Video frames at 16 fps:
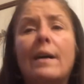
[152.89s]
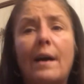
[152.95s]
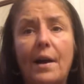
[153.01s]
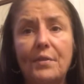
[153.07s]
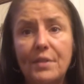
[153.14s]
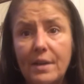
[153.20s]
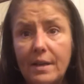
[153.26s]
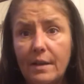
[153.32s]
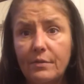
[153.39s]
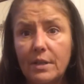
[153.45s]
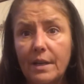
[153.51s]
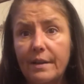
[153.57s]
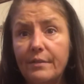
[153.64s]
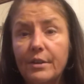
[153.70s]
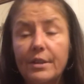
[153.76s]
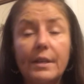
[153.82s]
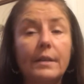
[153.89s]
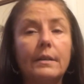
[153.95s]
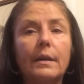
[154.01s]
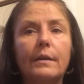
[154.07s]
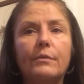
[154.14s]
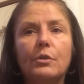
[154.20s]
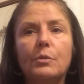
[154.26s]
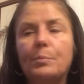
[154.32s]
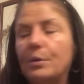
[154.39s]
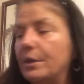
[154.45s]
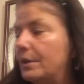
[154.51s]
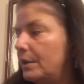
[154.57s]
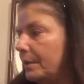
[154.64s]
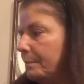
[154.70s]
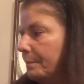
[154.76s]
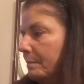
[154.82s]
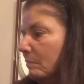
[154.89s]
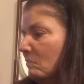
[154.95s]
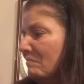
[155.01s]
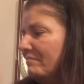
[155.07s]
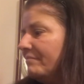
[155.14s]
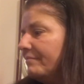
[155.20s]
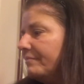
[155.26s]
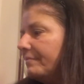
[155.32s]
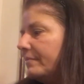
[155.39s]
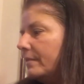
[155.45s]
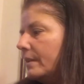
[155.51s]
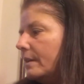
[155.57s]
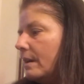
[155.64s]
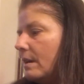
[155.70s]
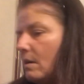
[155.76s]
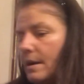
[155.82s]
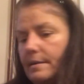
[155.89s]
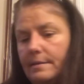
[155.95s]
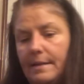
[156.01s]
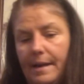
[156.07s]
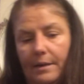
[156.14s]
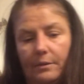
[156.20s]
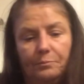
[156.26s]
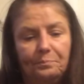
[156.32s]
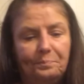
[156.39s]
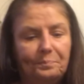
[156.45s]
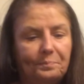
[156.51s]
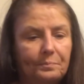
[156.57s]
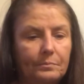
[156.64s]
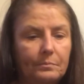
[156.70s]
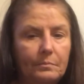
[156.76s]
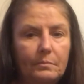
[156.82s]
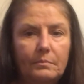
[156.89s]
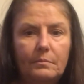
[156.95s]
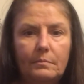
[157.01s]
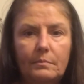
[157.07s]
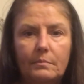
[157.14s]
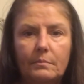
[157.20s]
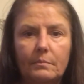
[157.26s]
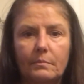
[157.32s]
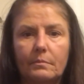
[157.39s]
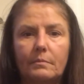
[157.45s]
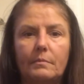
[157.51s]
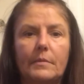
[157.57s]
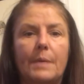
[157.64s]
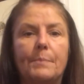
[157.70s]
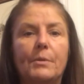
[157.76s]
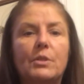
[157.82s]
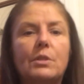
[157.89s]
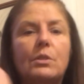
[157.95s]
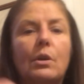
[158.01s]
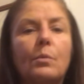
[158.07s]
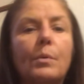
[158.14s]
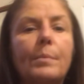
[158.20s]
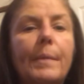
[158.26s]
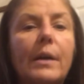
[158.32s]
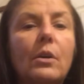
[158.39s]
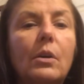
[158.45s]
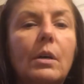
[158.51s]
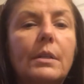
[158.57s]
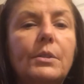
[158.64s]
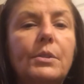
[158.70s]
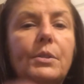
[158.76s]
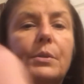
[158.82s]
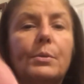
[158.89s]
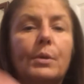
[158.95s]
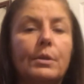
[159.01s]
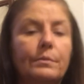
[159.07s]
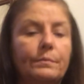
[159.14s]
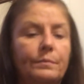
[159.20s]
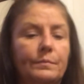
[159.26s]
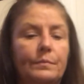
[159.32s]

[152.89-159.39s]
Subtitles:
I think I've got everything covered pretty good. Alright, now, I'm going to start with my contour.